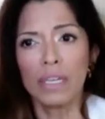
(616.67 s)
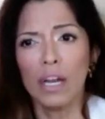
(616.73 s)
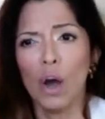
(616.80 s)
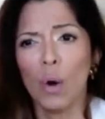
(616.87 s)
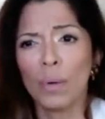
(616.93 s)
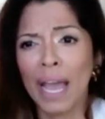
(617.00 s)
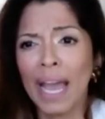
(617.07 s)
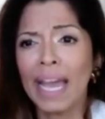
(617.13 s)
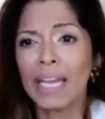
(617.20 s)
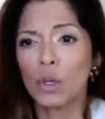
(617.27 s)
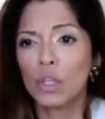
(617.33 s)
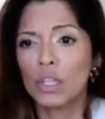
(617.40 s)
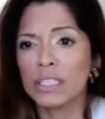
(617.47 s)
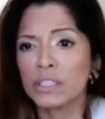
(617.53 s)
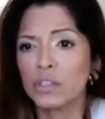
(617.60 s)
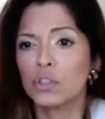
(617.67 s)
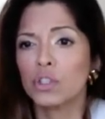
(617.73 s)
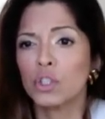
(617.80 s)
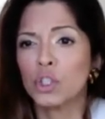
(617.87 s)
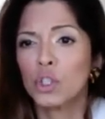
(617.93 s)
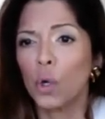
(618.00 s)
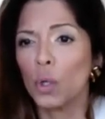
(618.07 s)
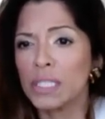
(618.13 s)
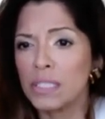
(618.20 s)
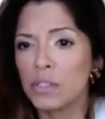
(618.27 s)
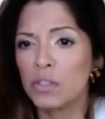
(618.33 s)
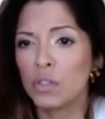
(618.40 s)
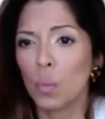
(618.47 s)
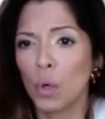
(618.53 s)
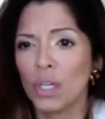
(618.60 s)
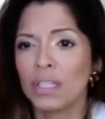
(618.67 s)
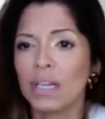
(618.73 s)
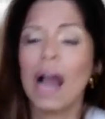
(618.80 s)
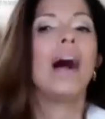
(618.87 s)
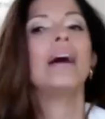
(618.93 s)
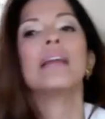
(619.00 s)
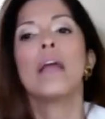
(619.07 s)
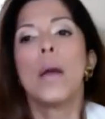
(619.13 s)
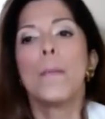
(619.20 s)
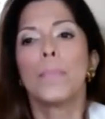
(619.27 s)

okay, you'll listen to the word of God,